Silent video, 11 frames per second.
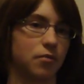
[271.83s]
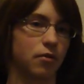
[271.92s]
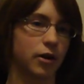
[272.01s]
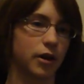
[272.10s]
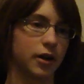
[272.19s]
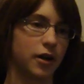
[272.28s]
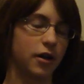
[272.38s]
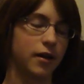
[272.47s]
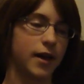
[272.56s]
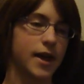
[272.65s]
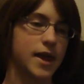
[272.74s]
more
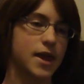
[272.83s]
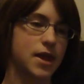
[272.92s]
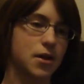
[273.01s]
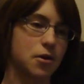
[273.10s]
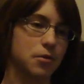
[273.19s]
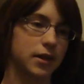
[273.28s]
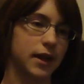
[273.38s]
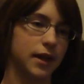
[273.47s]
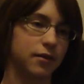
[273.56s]
thoroughly.